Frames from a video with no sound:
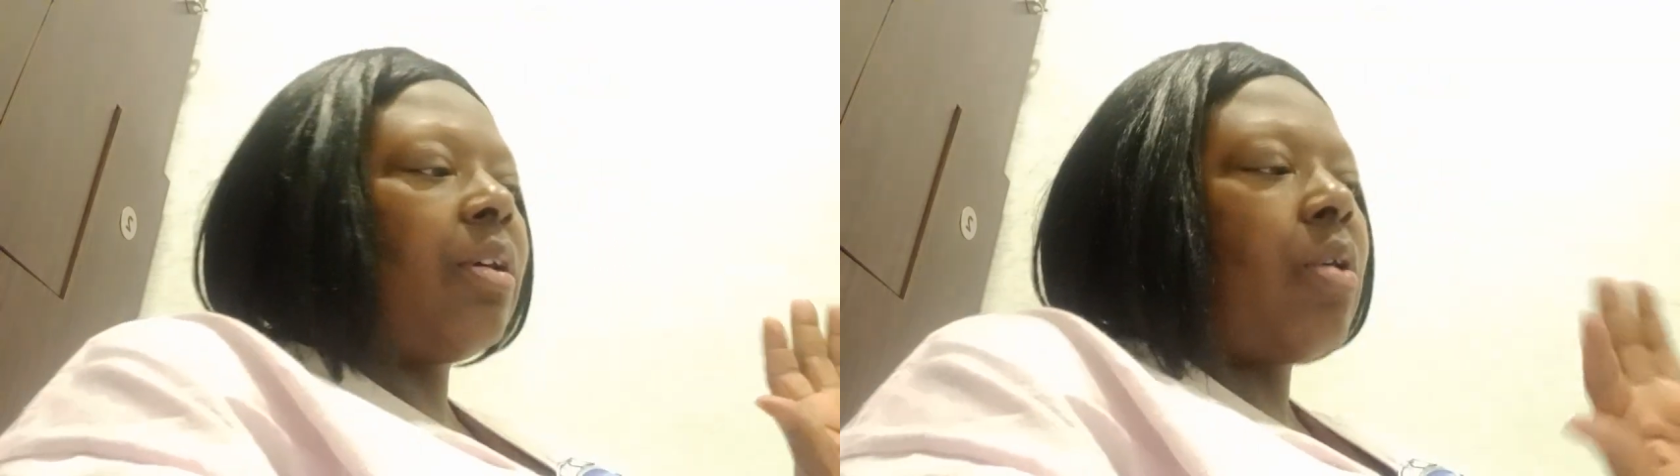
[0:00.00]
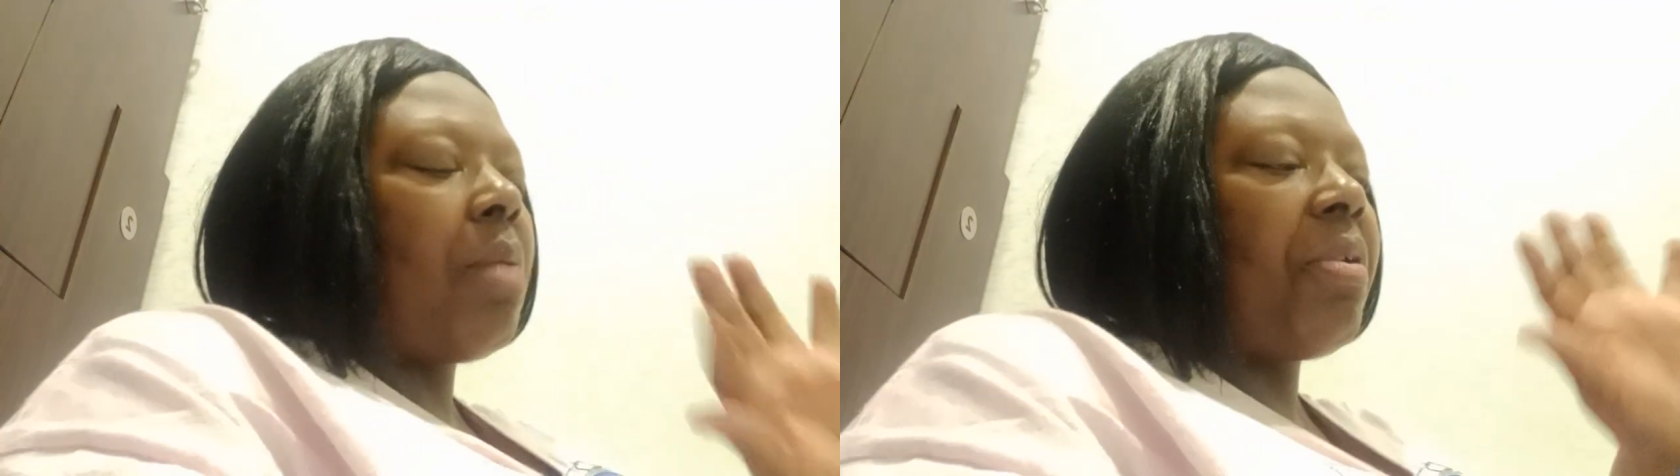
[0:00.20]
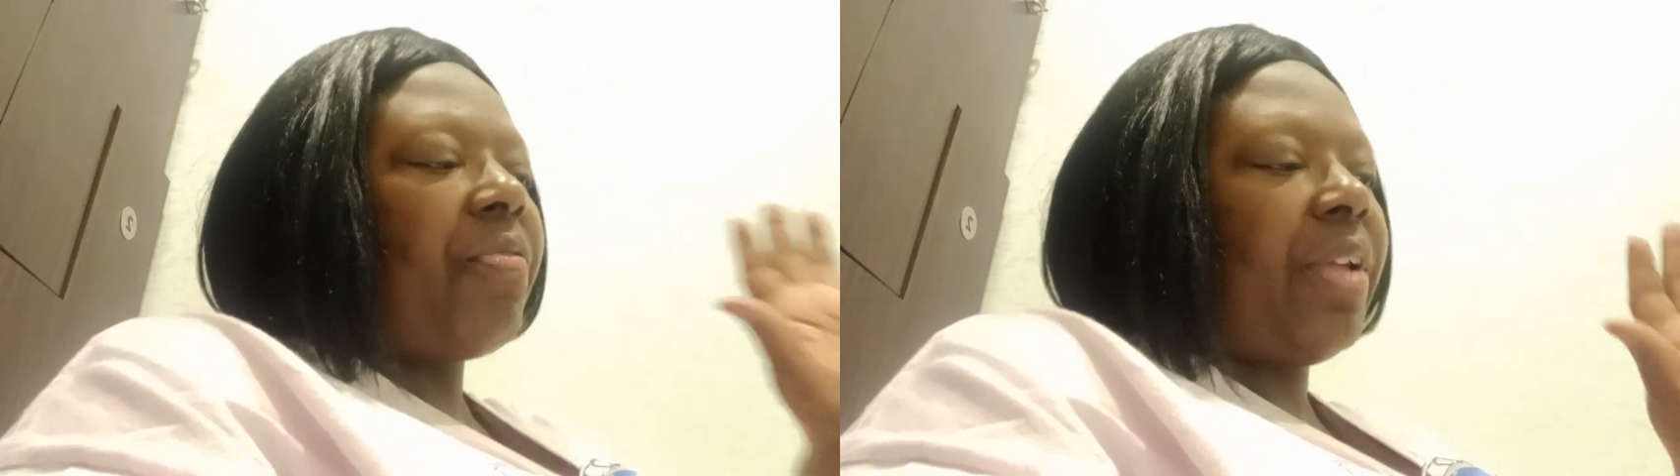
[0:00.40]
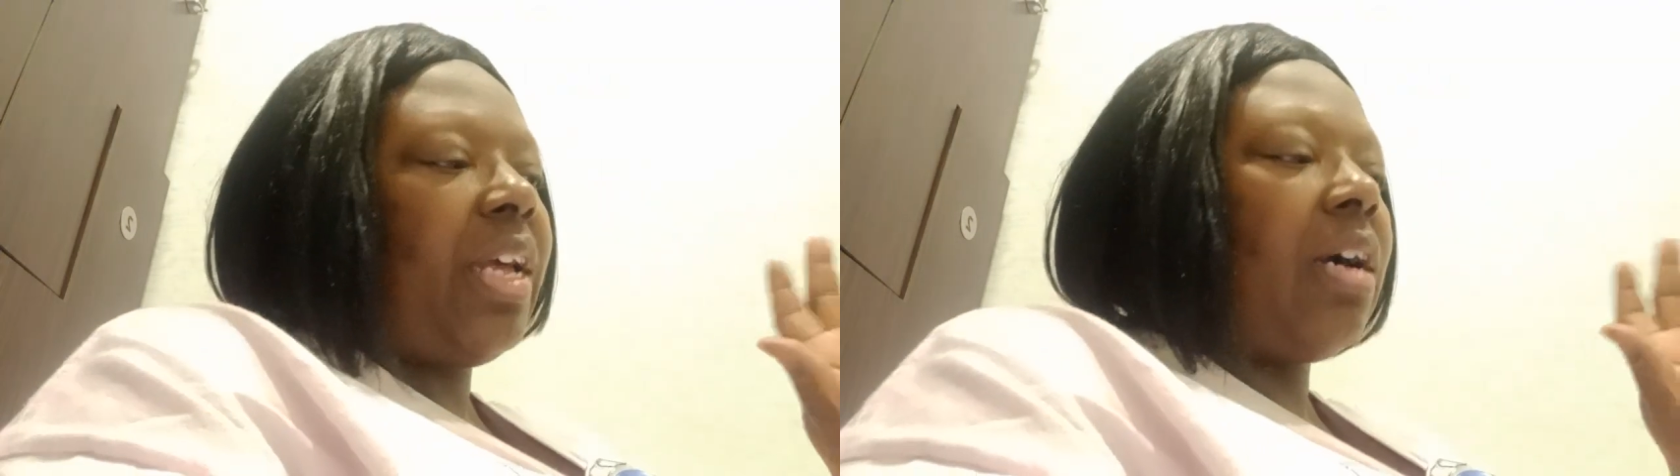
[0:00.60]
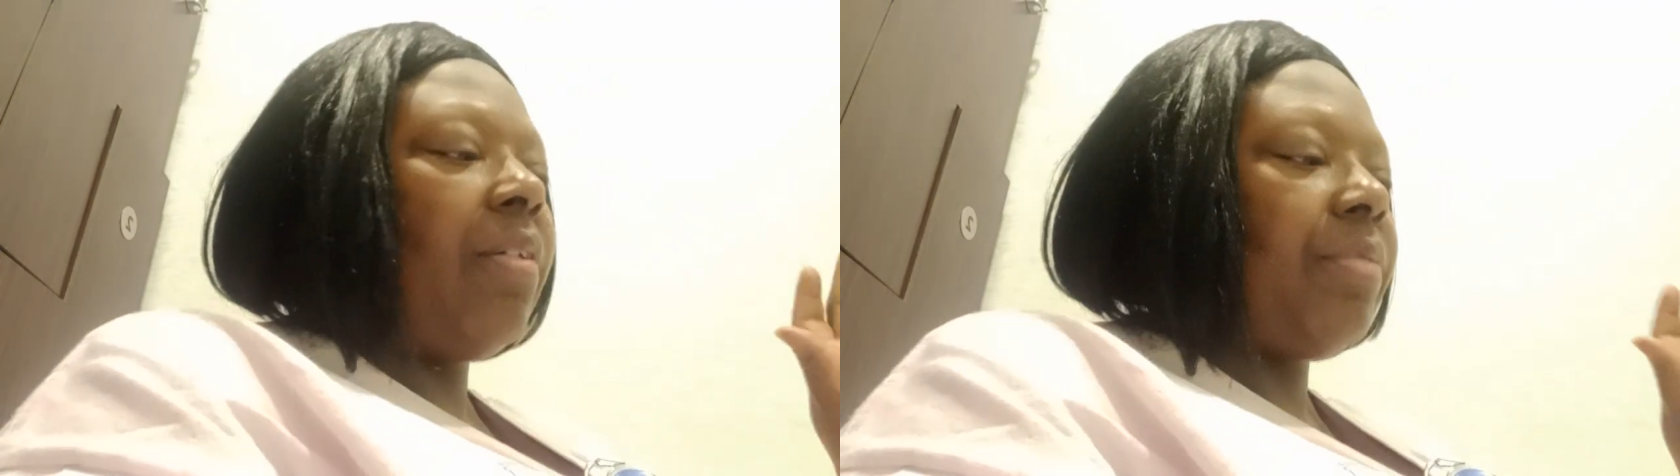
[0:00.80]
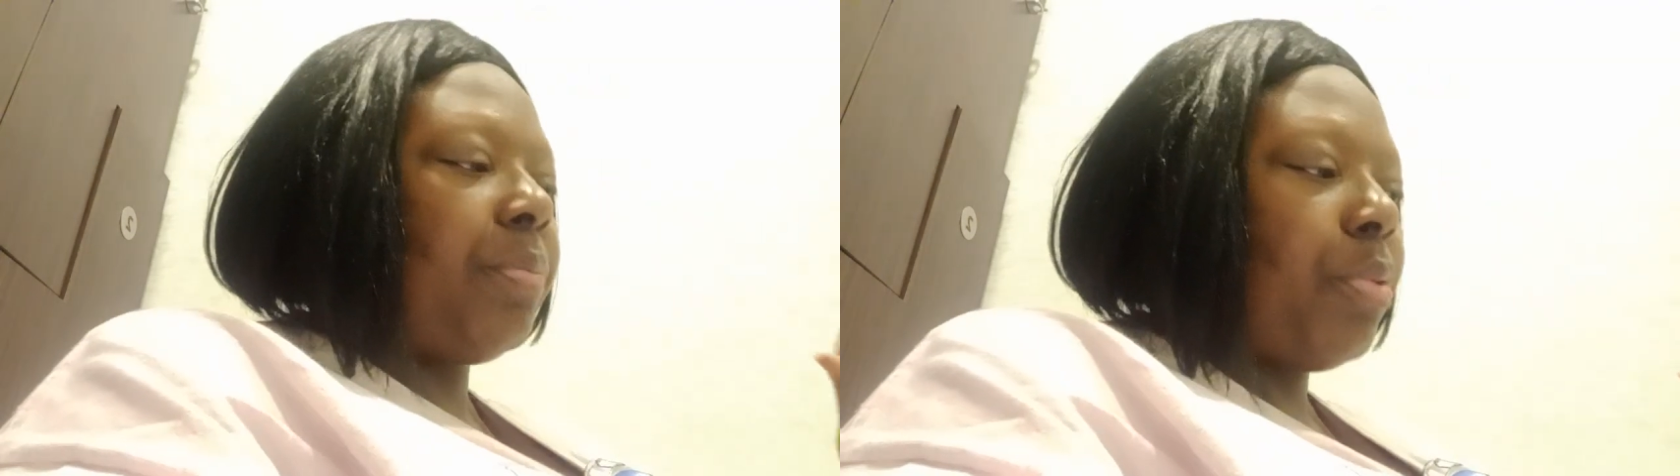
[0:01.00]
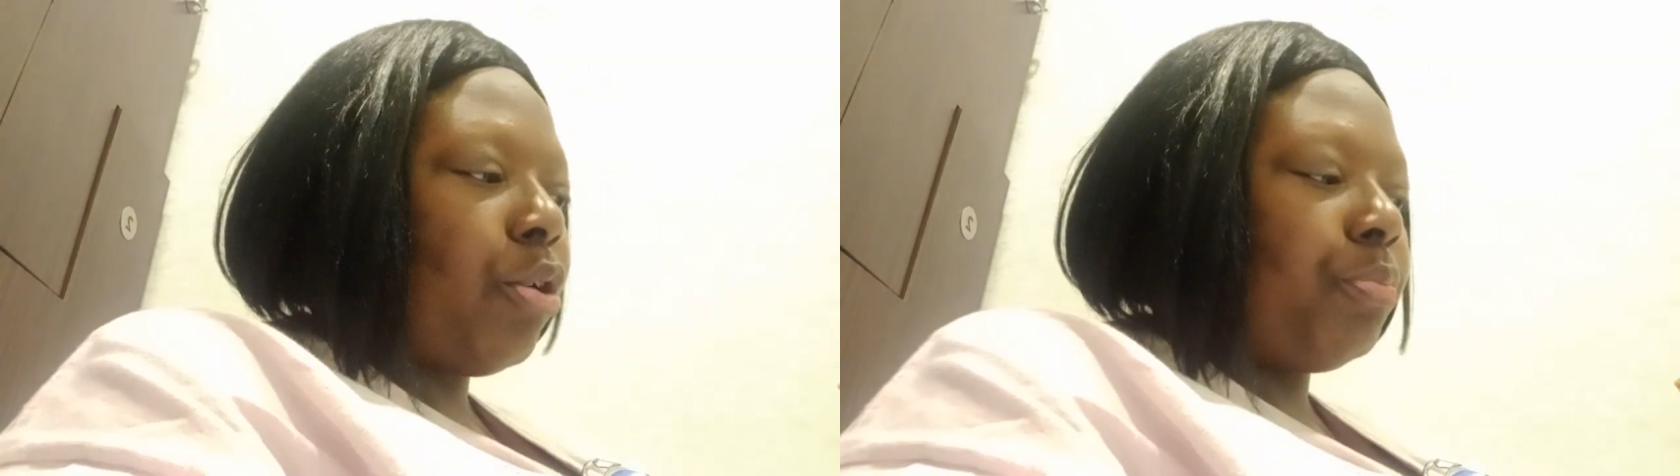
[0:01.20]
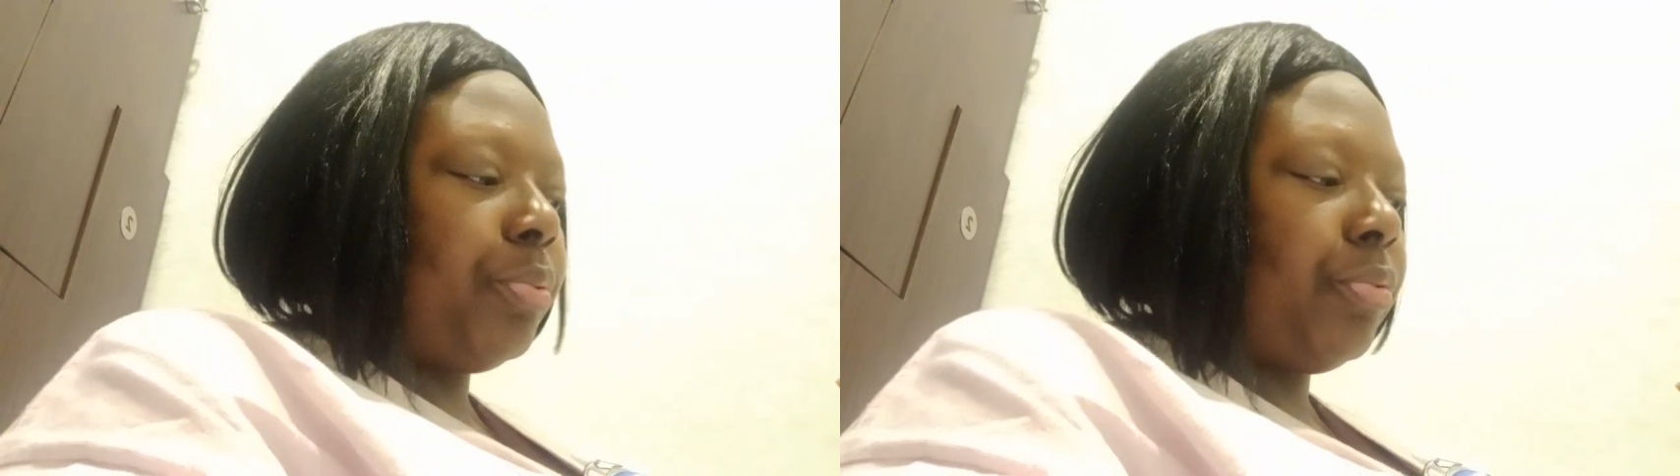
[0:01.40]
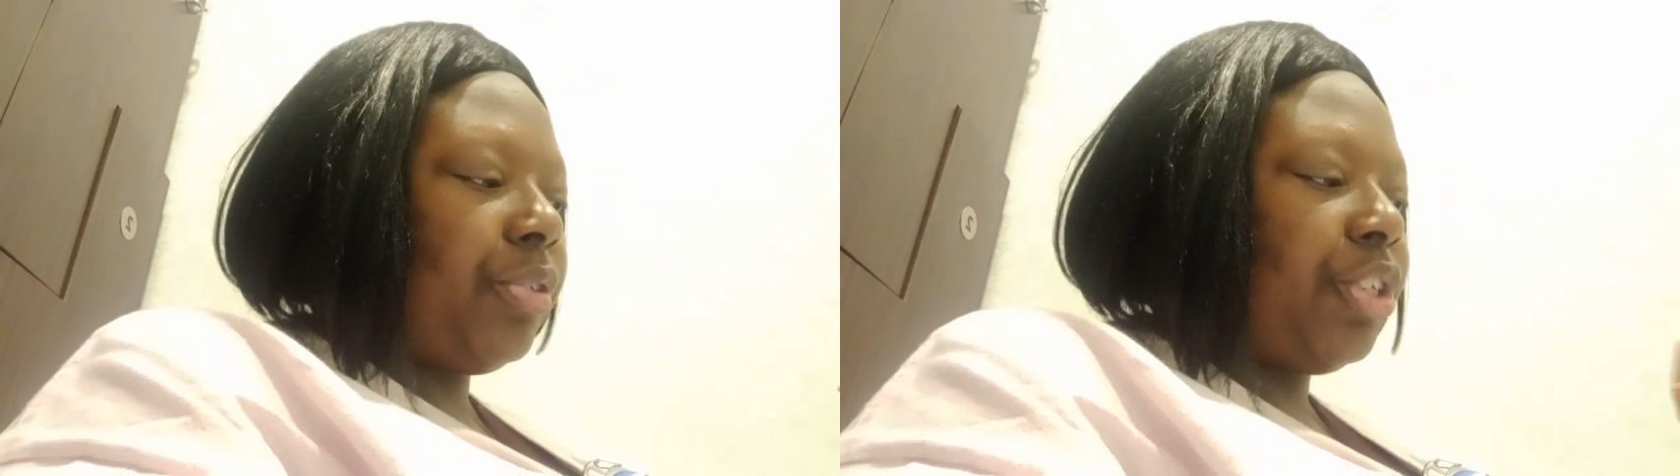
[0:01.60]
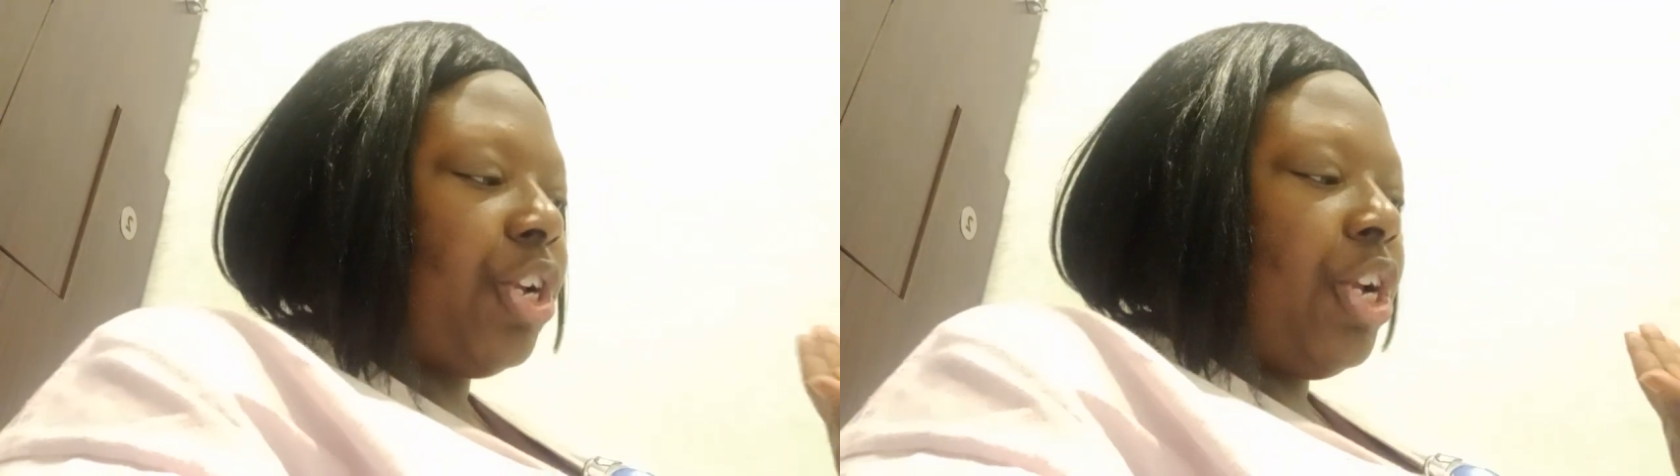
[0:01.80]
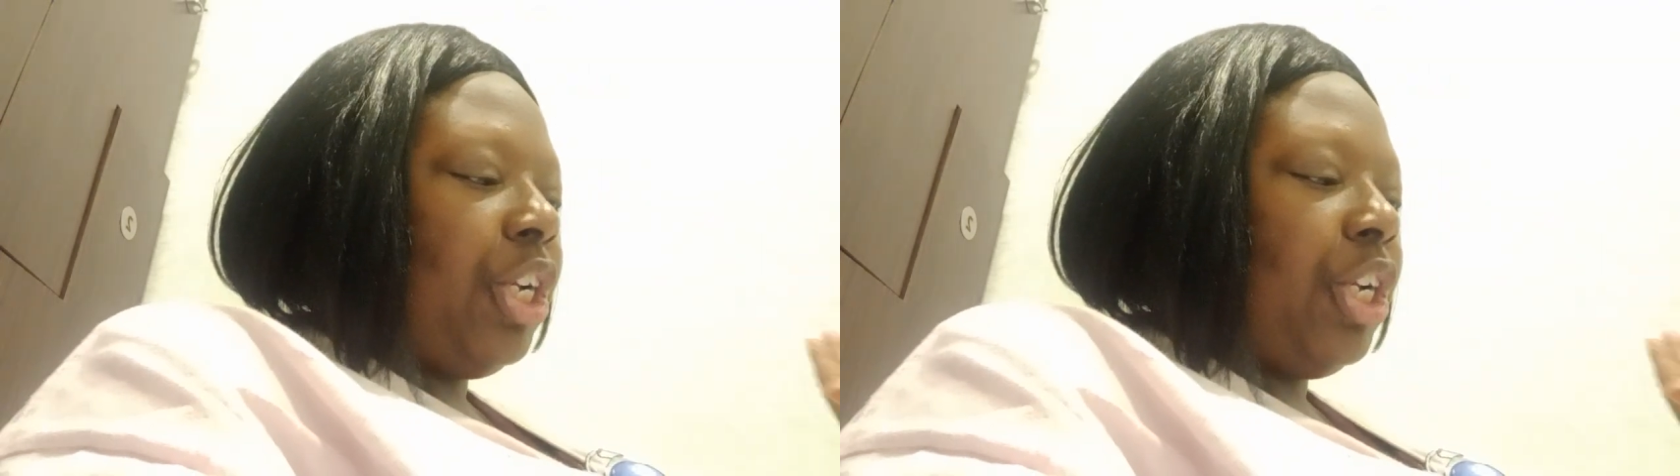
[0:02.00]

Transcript: know I'm a fan of the purples.